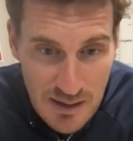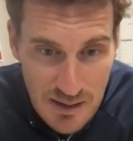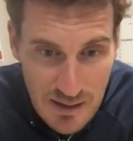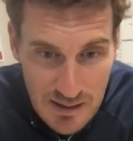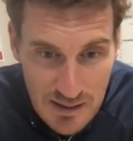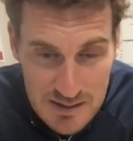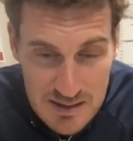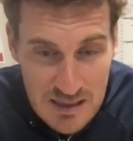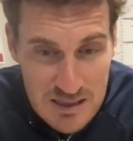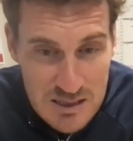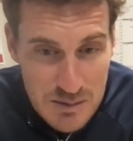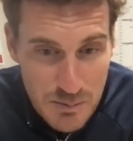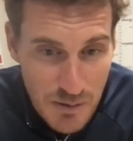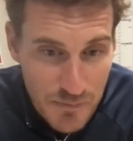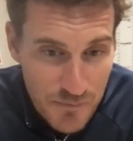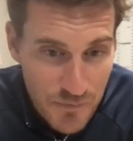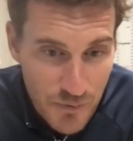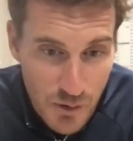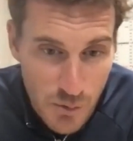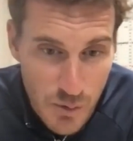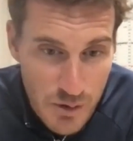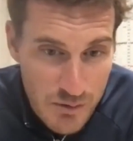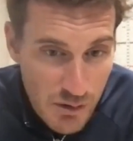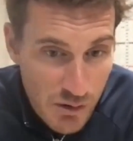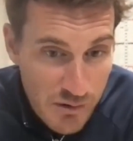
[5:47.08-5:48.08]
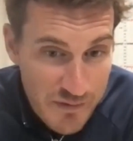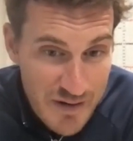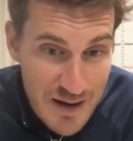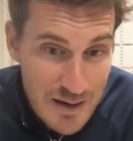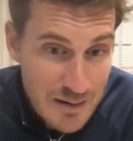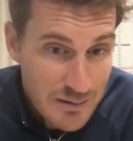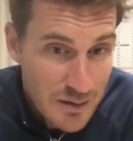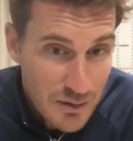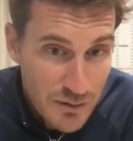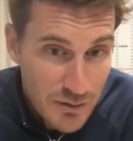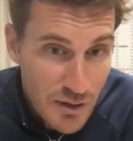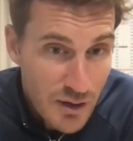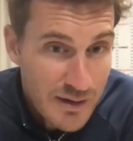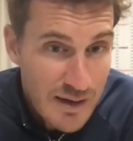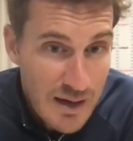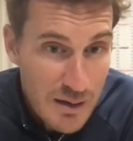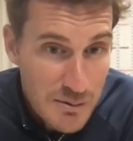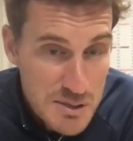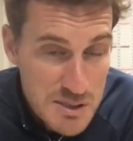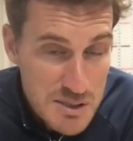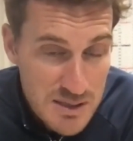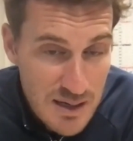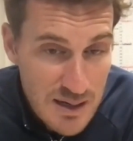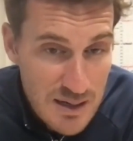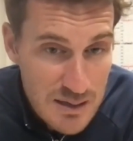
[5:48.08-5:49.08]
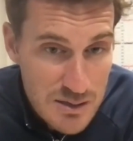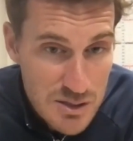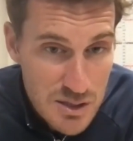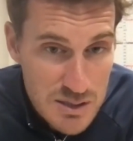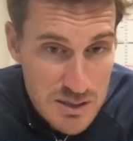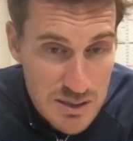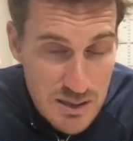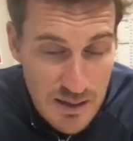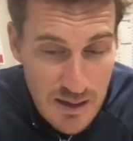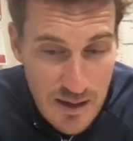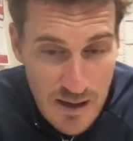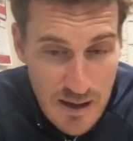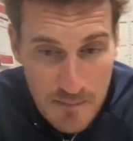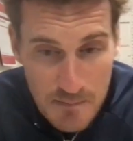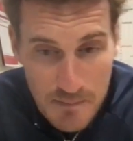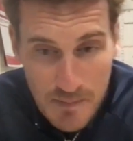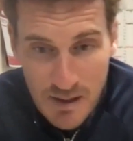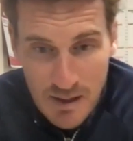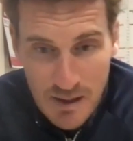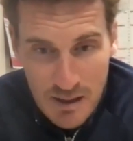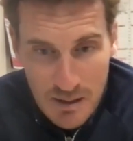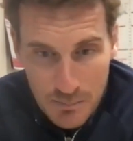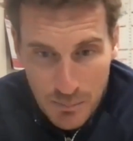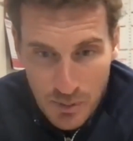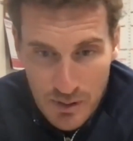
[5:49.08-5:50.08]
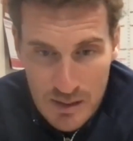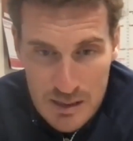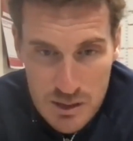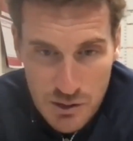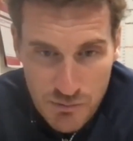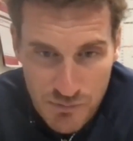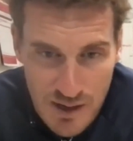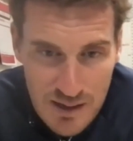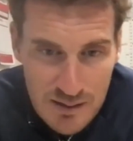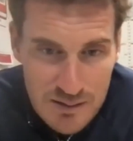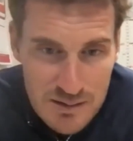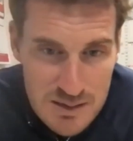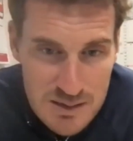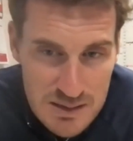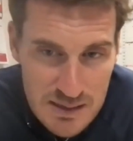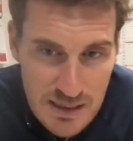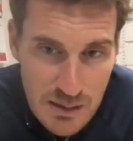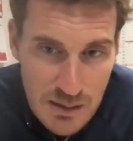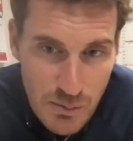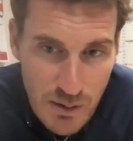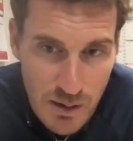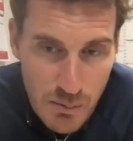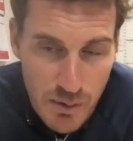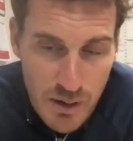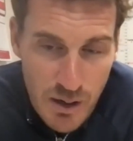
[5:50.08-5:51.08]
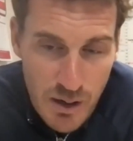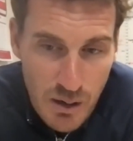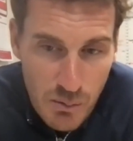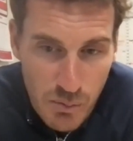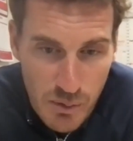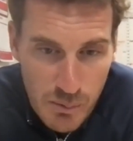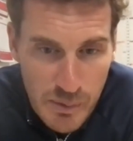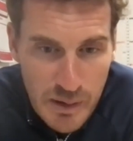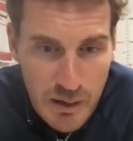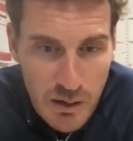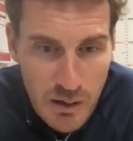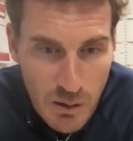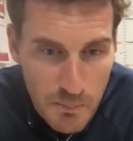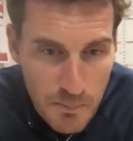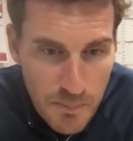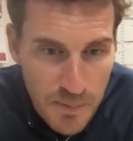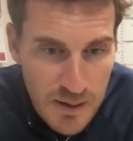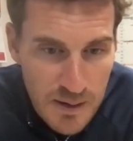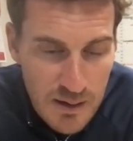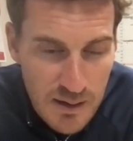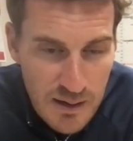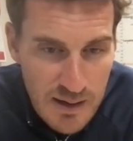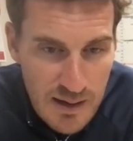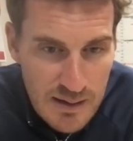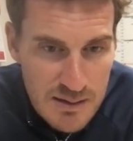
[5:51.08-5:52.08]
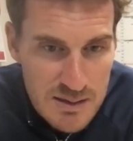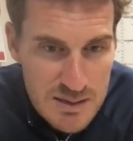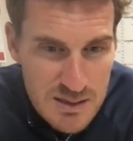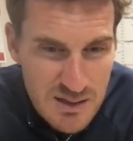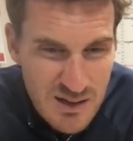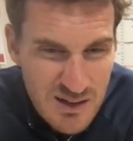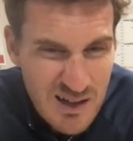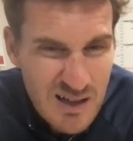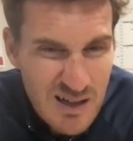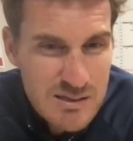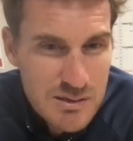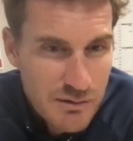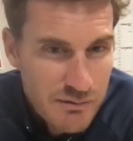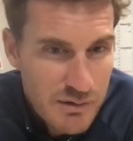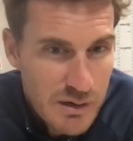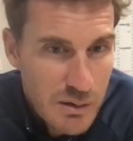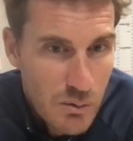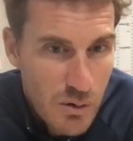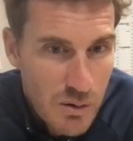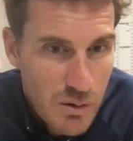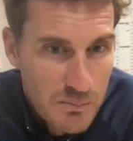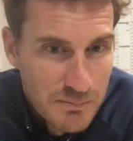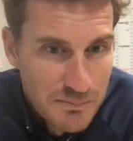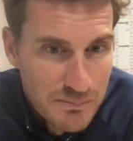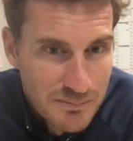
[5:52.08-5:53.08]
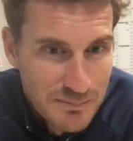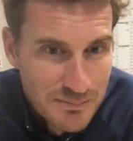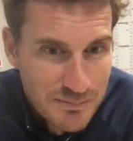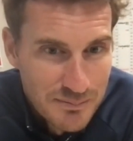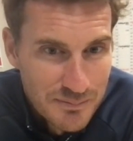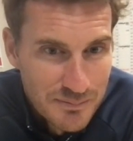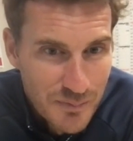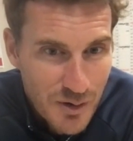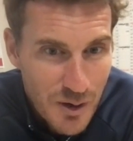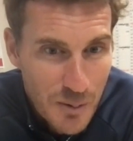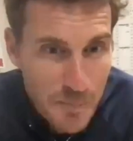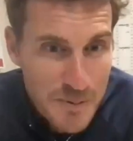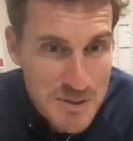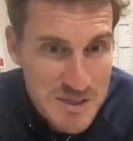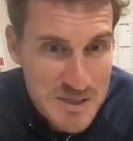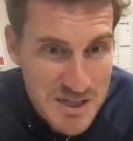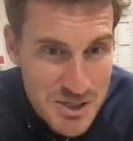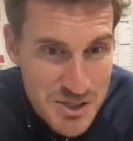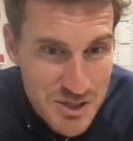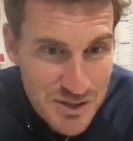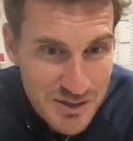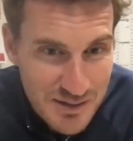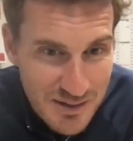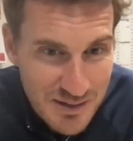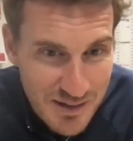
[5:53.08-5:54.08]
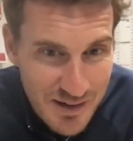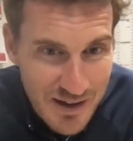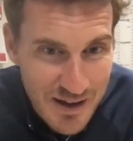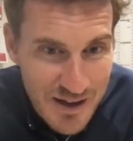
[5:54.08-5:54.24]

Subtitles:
Season before, we were already in the knockout stages. But it's great to see where we are when we compete against Category 1 opposition.